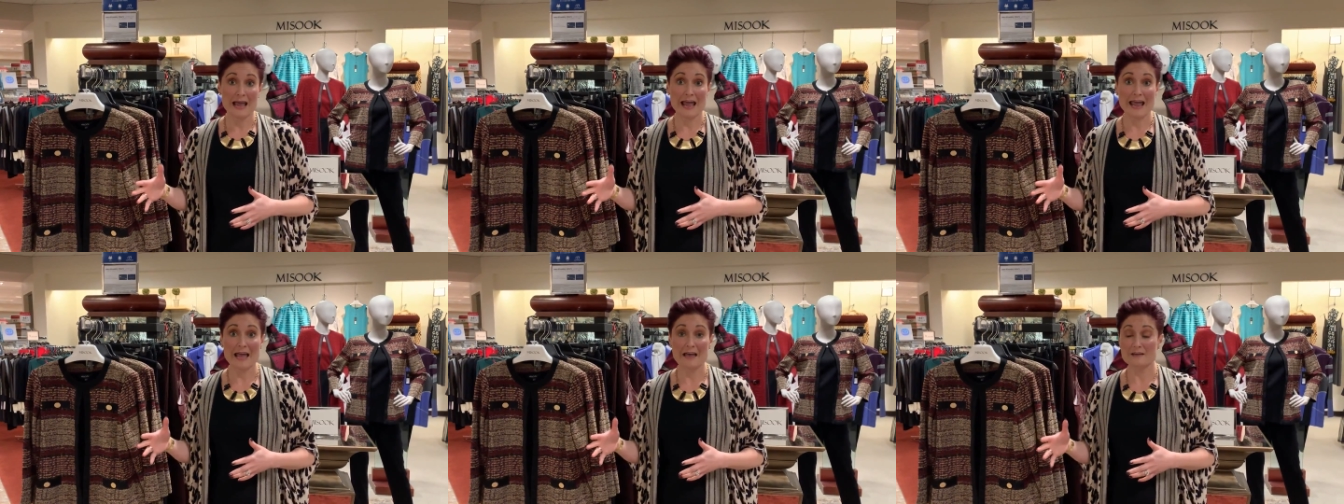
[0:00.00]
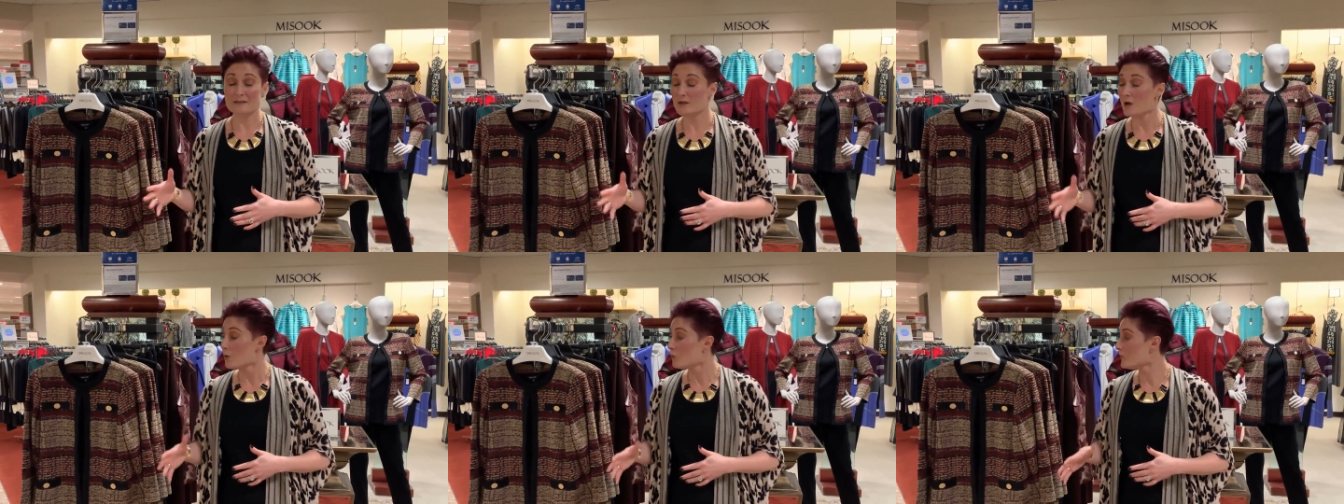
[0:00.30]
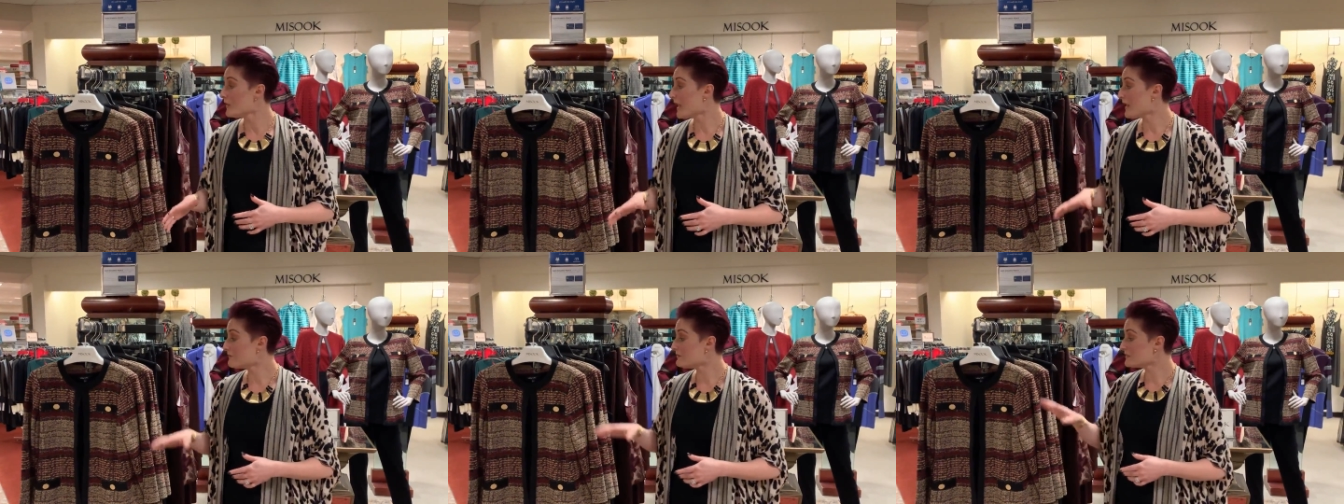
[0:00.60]
And
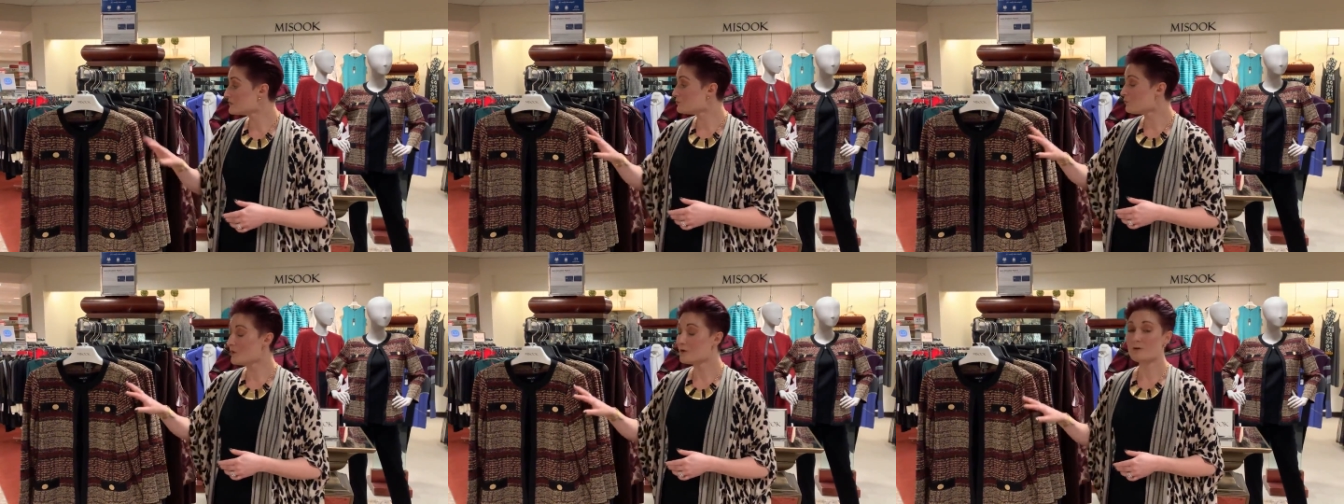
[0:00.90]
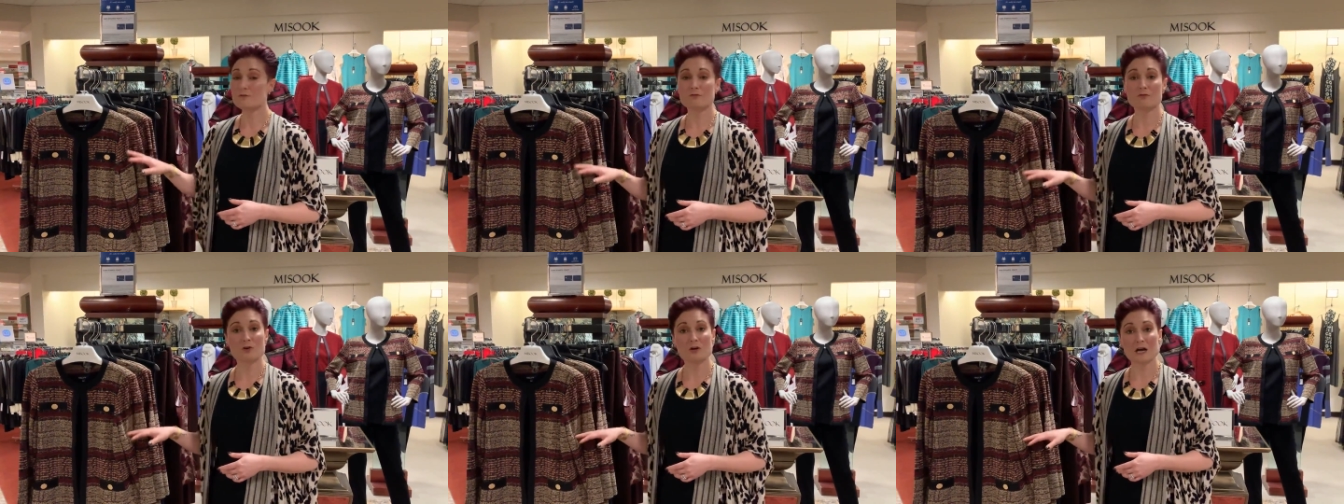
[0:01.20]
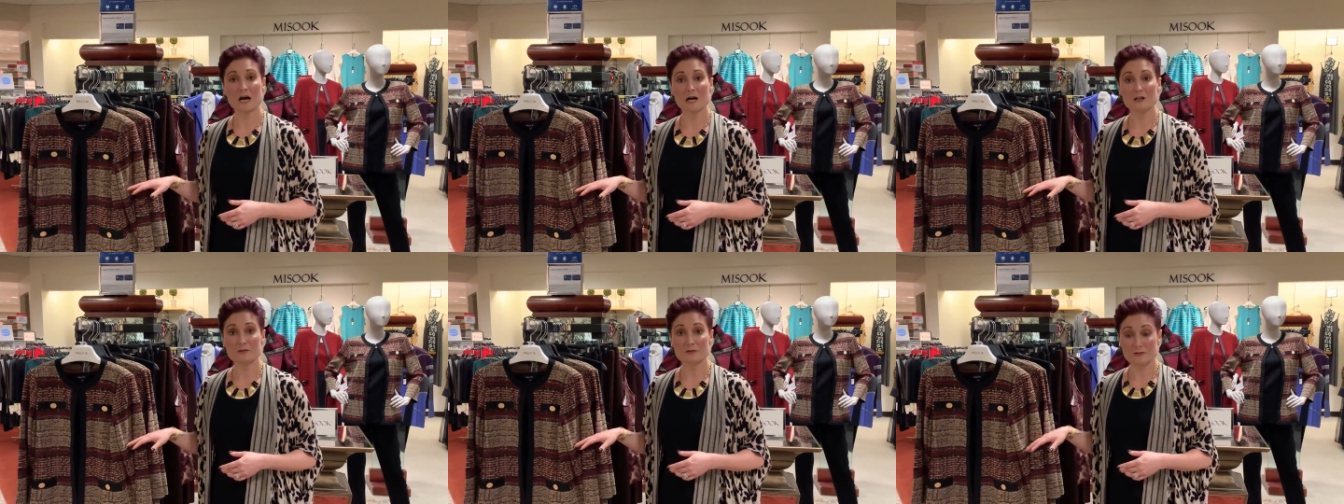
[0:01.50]
we have these wonderful
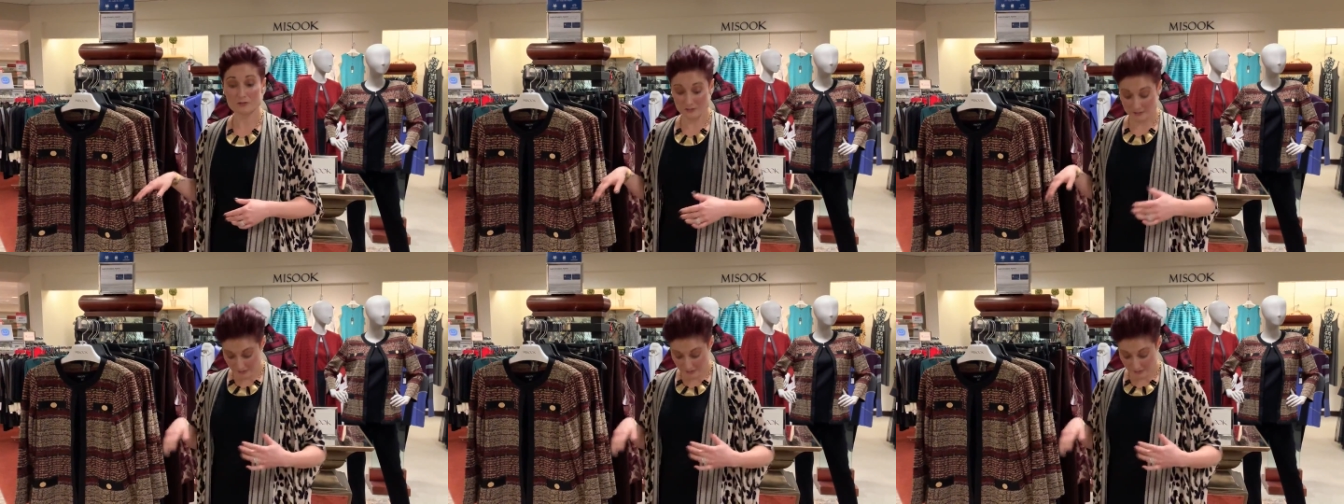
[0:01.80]
colors.